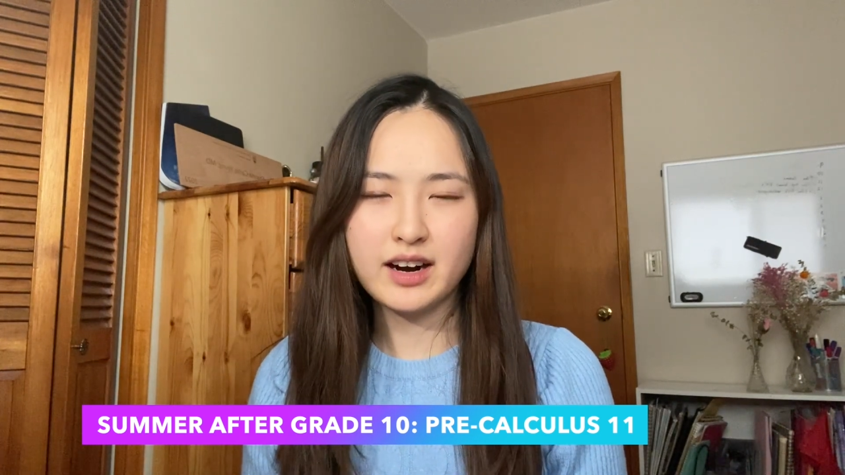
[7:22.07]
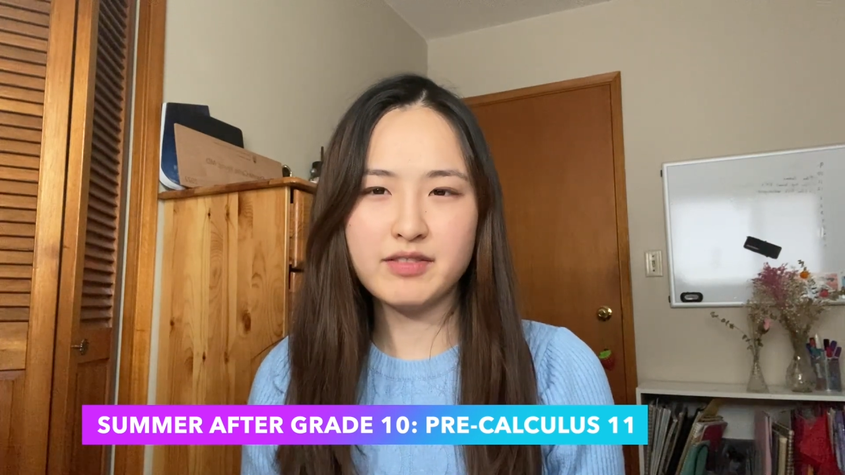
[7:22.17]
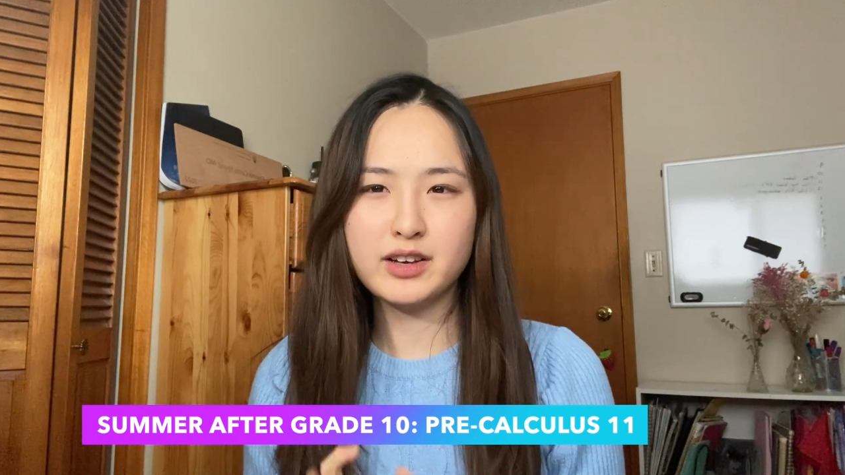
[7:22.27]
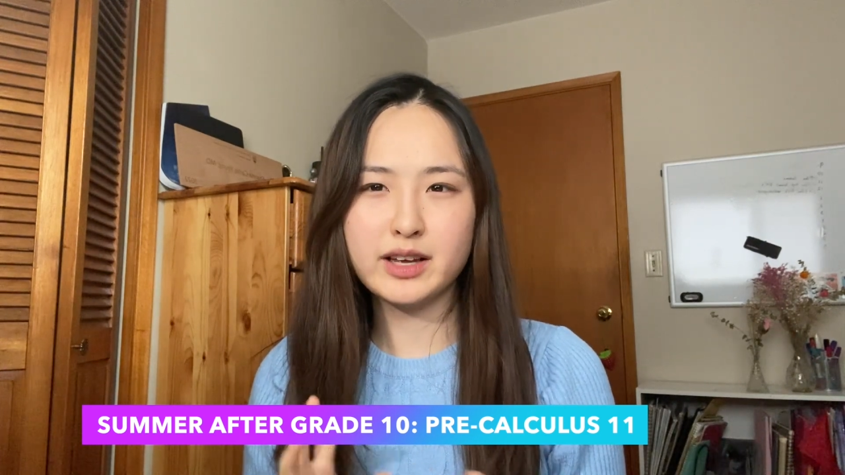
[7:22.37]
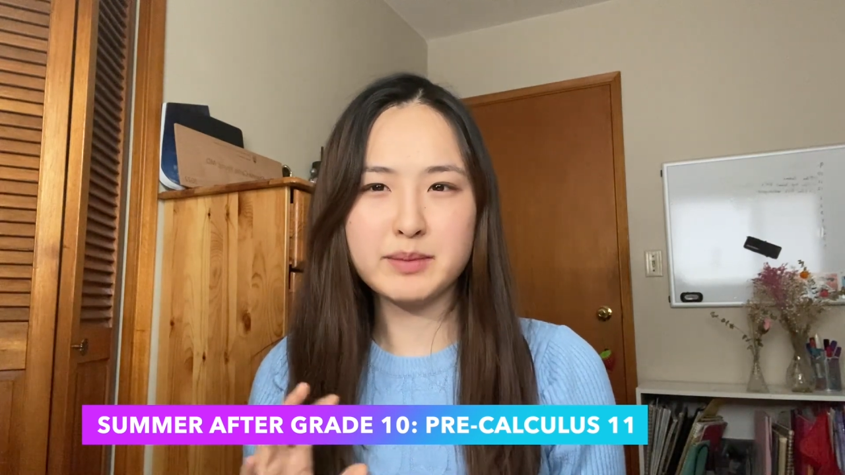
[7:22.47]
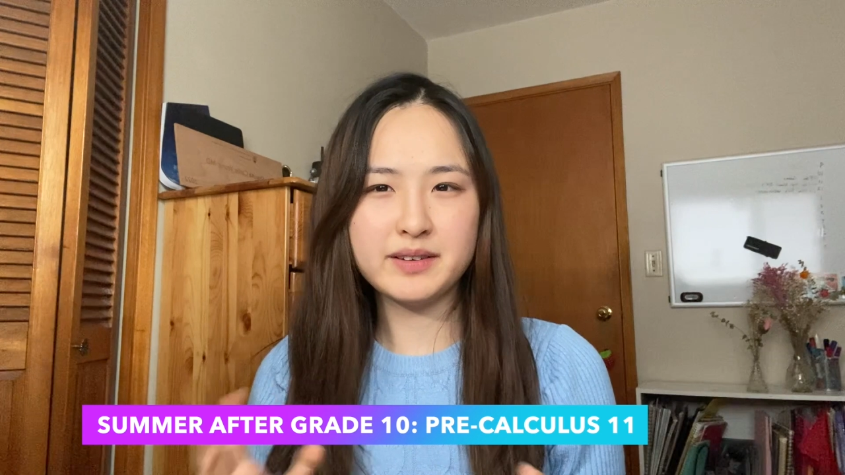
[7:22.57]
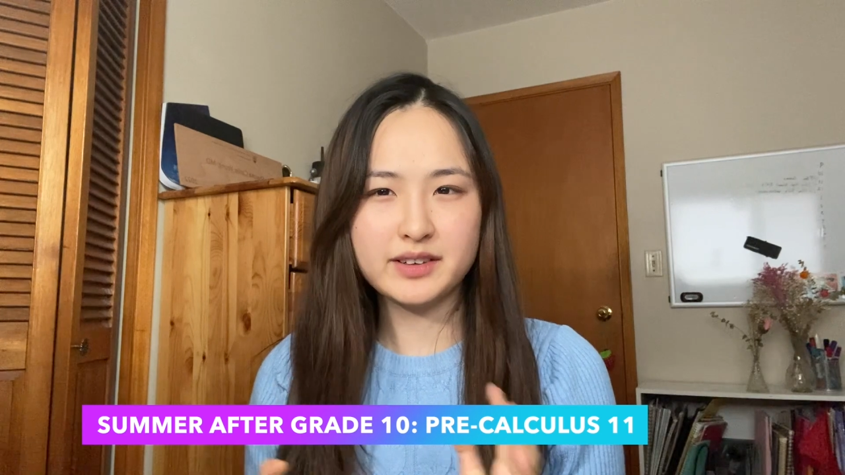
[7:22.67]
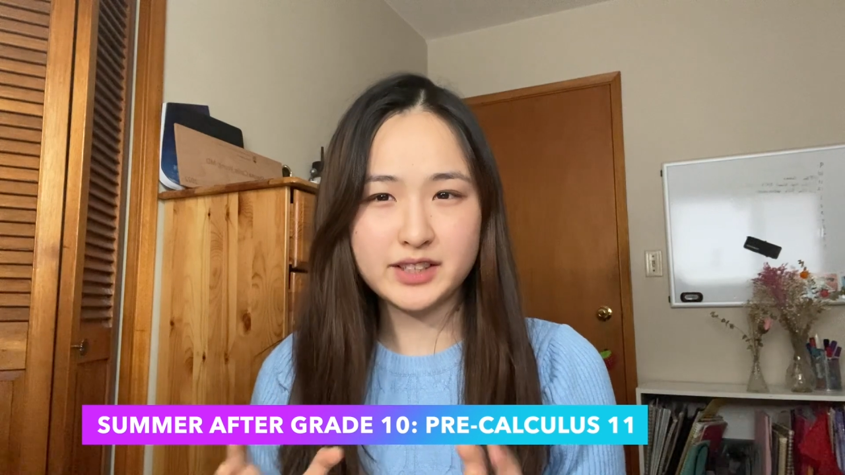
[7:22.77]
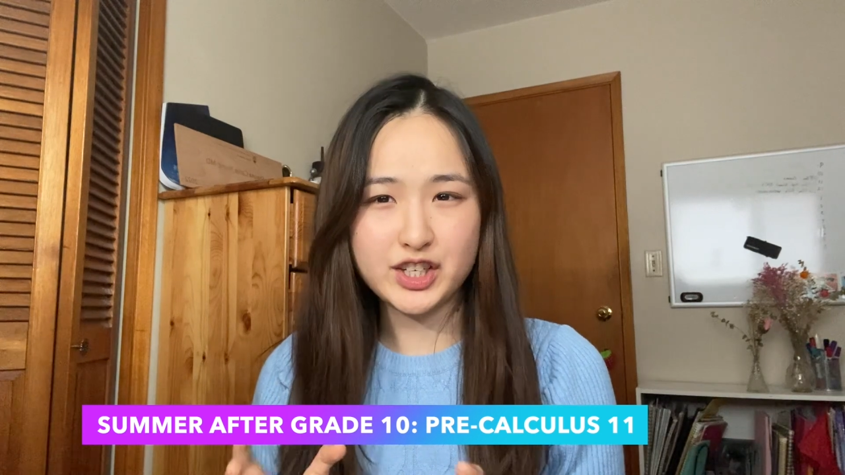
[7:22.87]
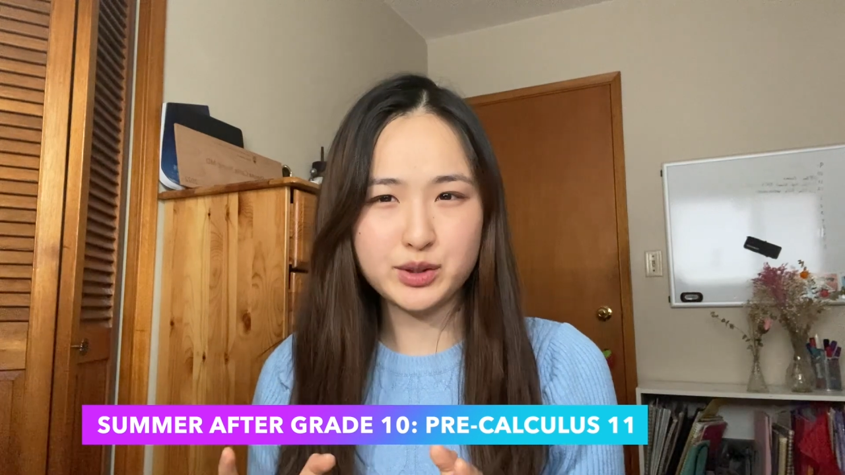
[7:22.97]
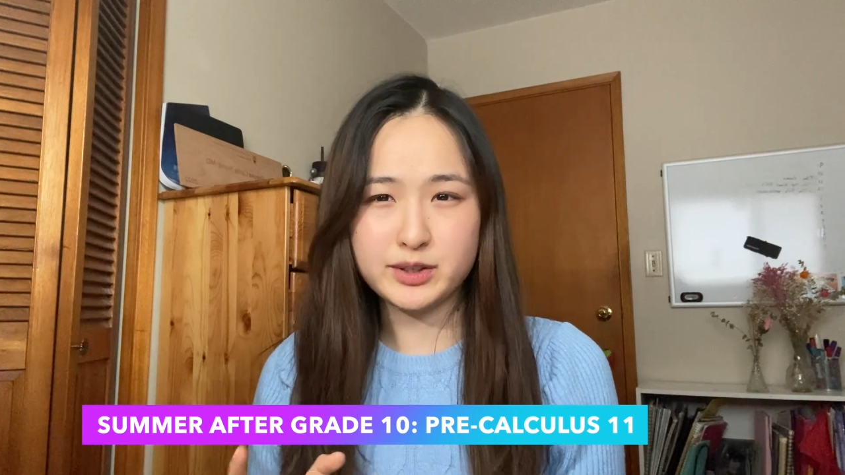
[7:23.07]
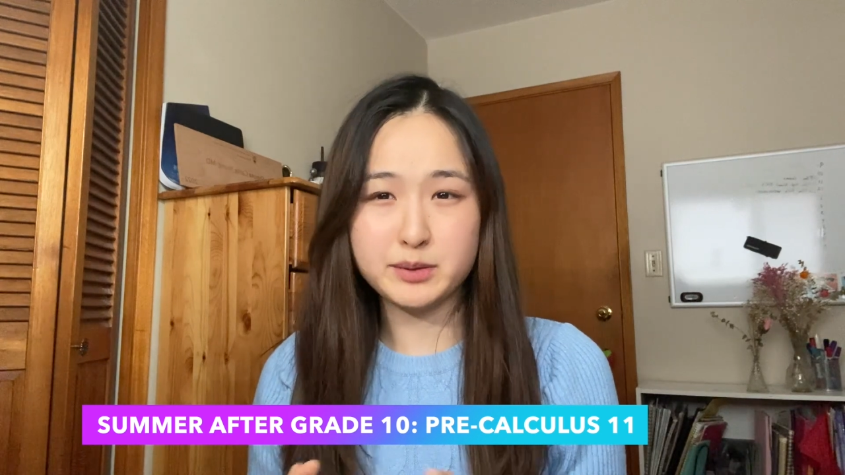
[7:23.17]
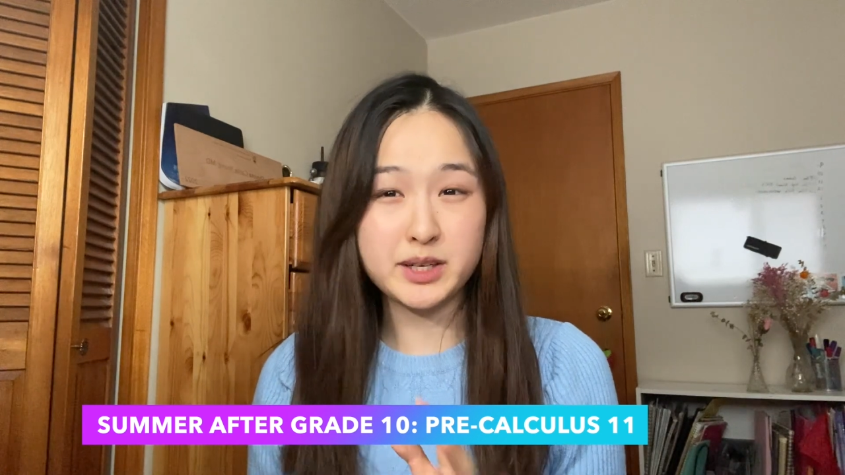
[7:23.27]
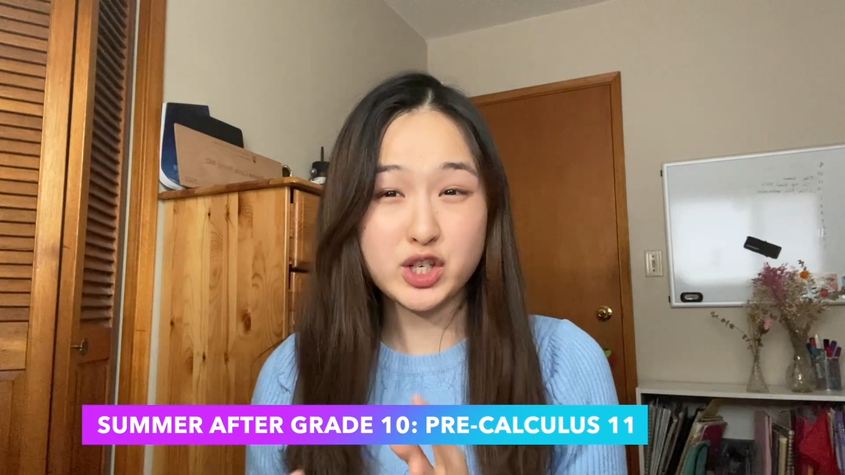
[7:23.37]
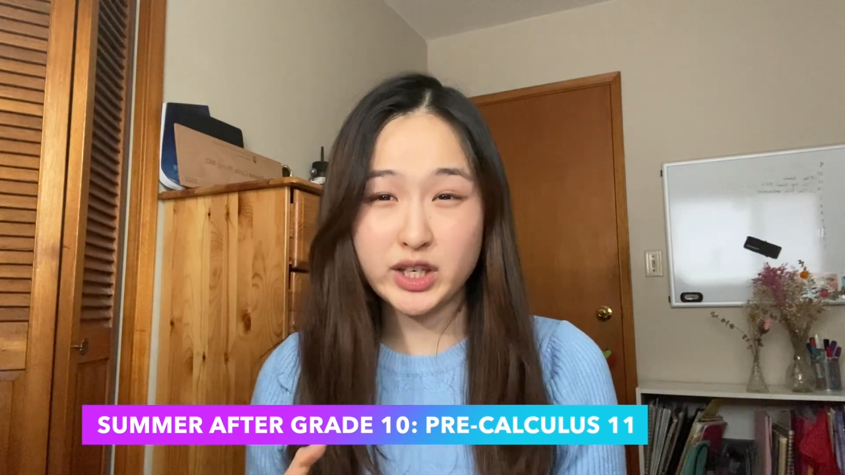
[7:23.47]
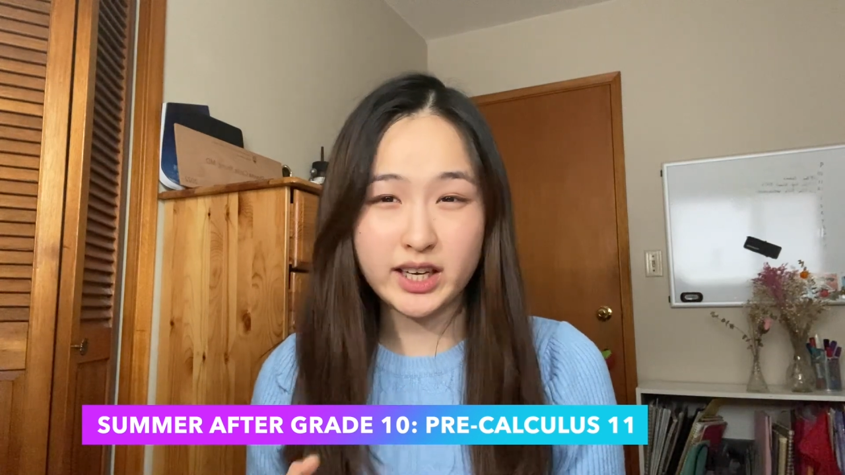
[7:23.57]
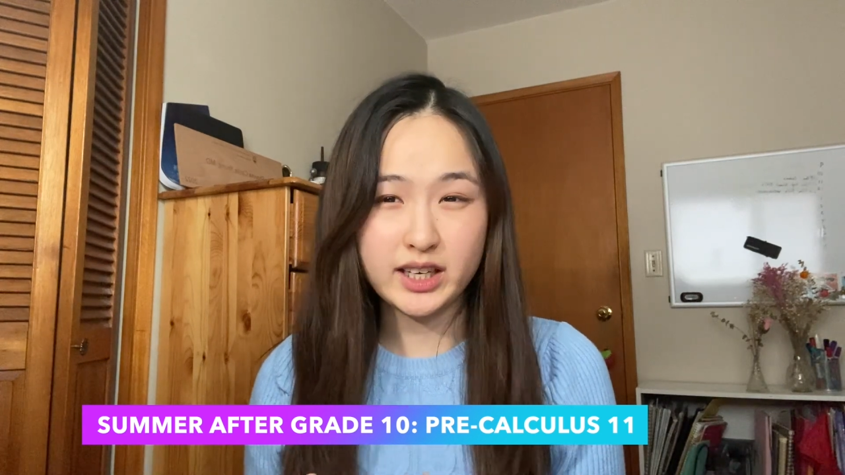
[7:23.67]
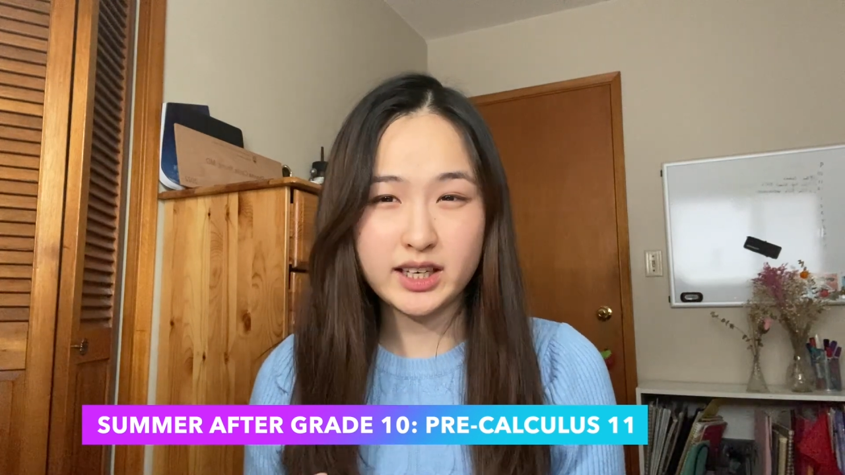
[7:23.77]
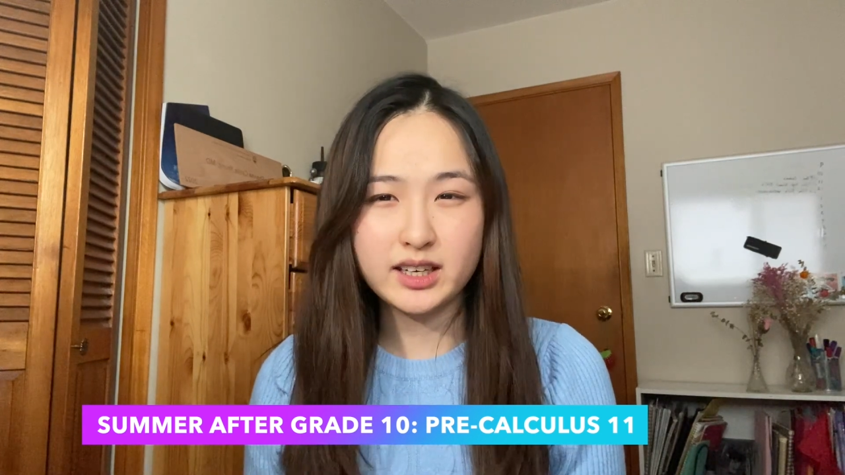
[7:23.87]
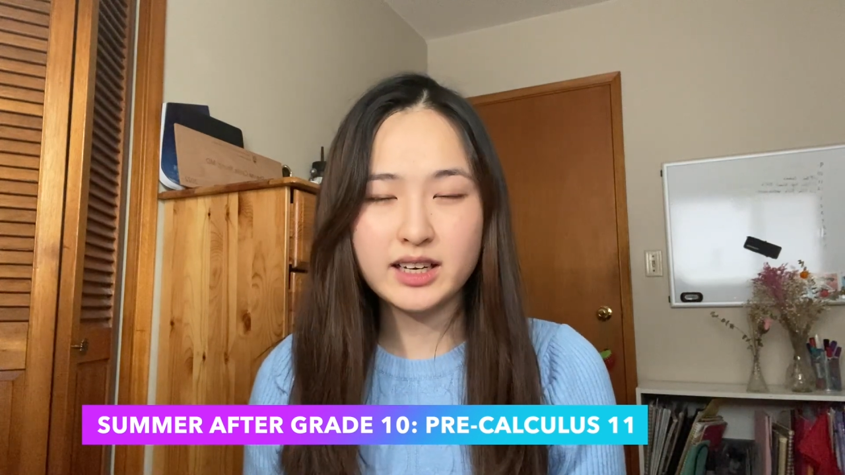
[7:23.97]
I felt like my foundation was a bit
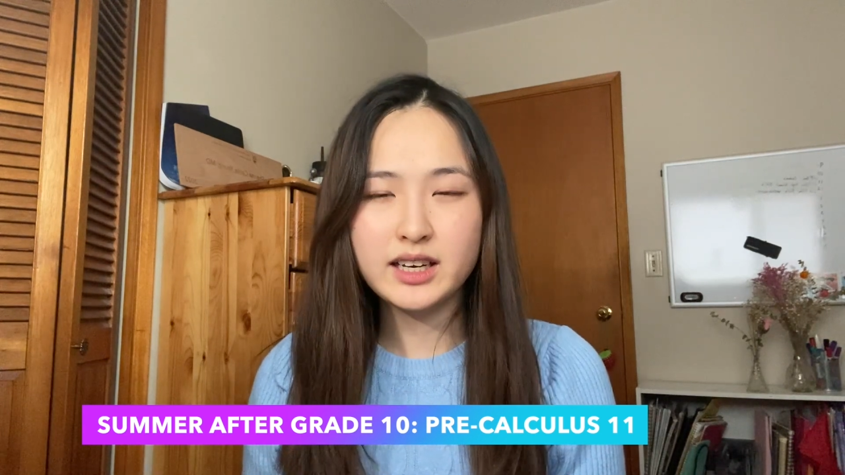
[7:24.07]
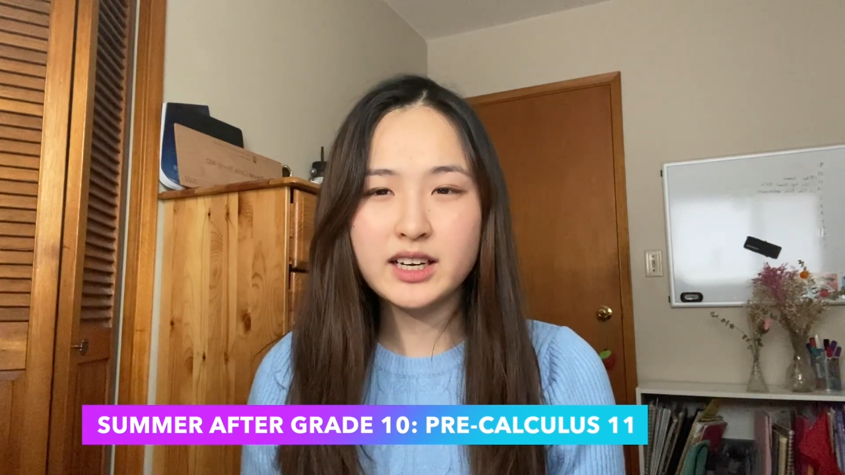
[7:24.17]
shaky